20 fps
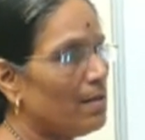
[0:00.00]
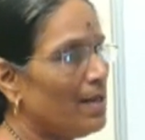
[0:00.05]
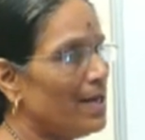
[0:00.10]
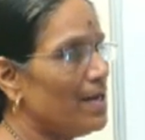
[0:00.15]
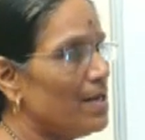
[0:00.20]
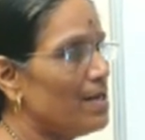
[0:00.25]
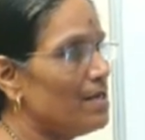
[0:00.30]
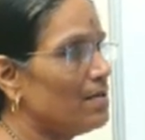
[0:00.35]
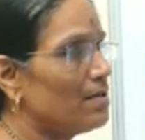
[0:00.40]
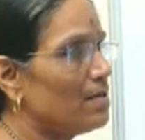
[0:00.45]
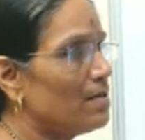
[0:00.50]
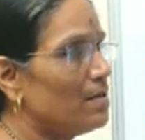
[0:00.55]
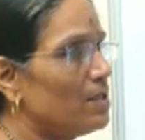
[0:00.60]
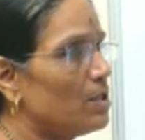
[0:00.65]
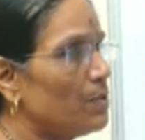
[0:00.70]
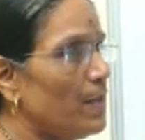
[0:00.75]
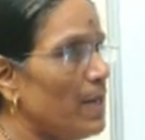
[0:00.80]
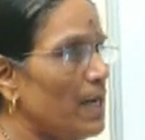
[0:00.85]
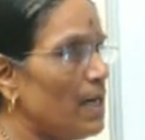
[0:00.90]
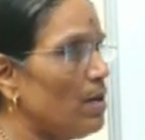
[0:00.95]
that is
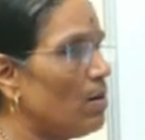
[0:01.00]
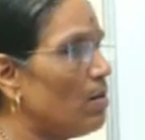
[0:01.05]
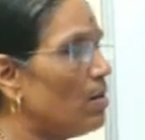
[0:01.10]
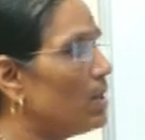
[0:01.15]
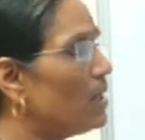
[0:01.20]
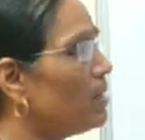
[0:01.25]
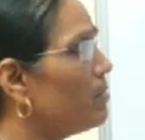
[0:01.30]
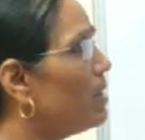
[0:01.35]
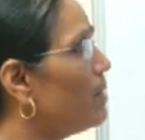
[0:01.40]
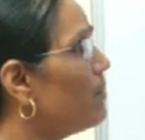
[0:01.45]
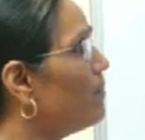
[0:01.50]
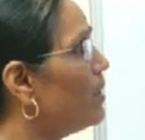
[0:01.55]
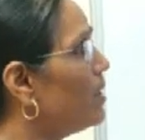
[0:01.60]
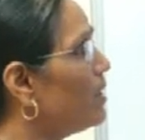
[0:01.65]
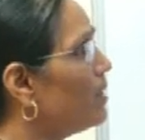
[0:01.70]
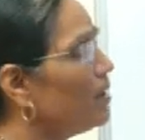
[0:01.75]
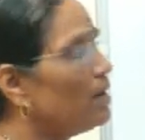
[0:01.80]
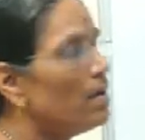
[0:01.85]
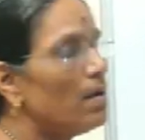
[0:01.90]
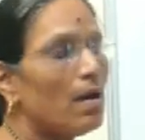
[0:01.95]
spin quantum number,